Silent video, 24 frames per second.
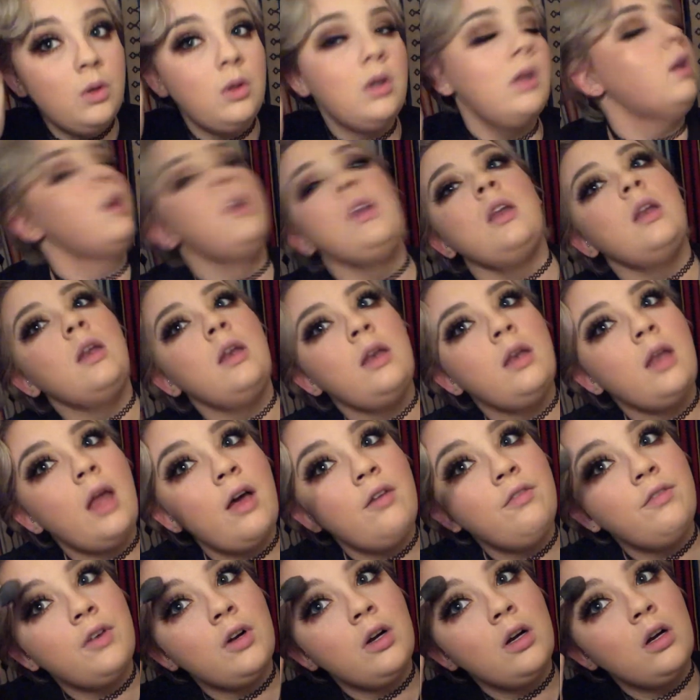You can
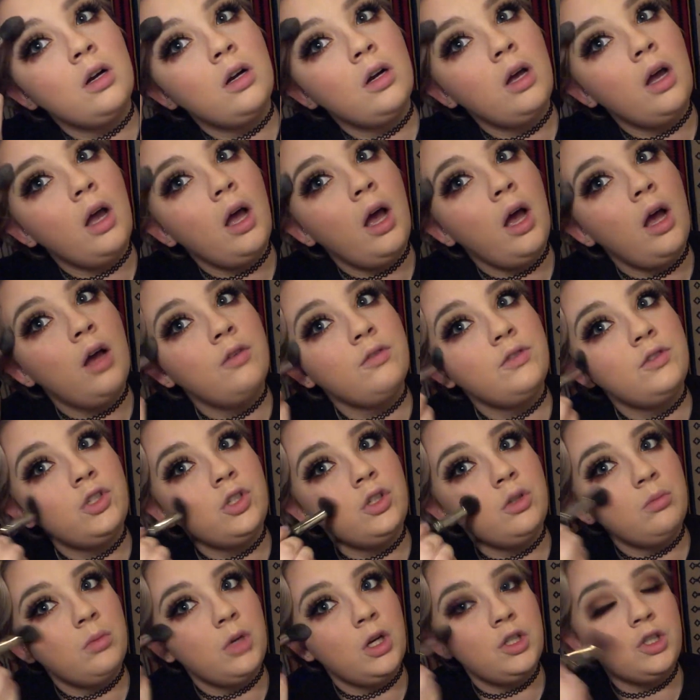never have
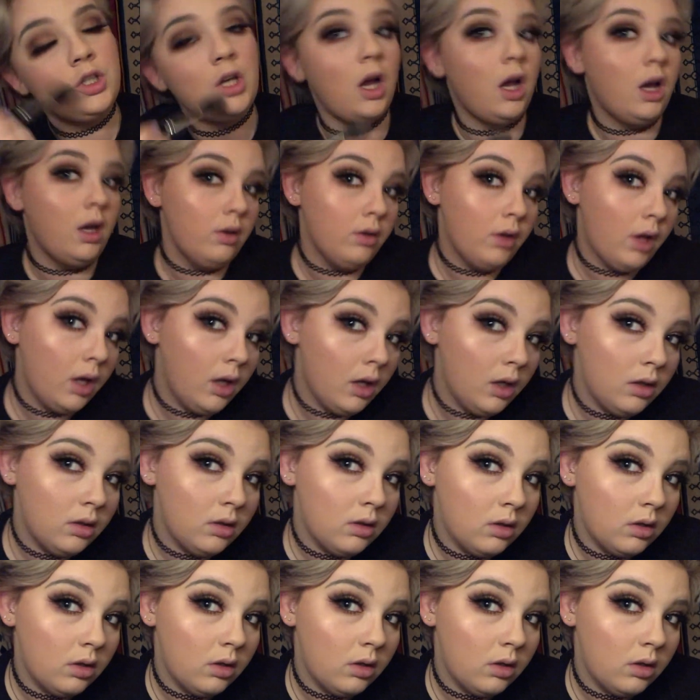too much highlight.